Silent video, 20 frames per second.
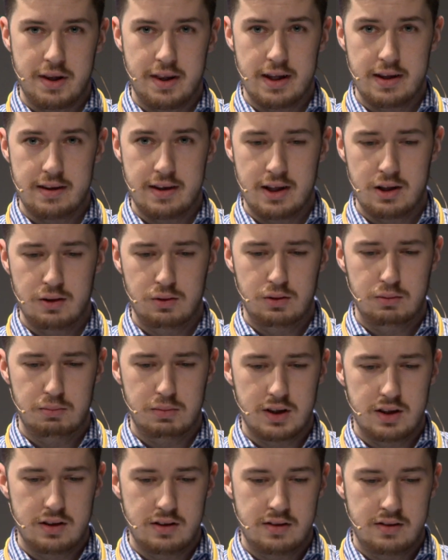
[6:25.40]
that down,
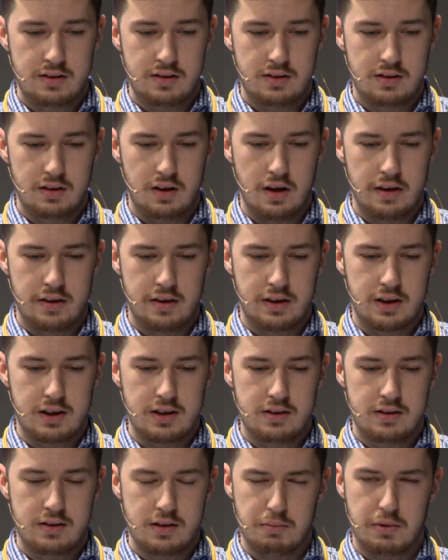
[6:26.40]
but I think
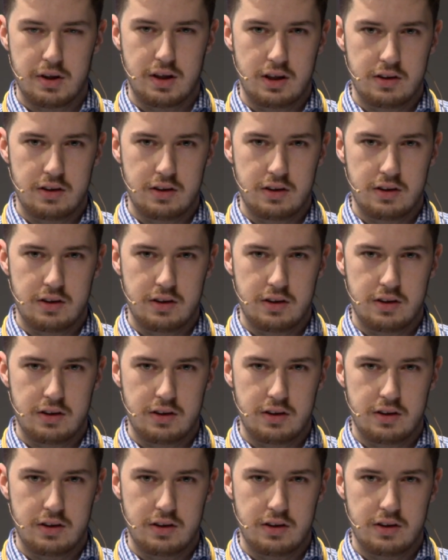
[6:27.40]
it's something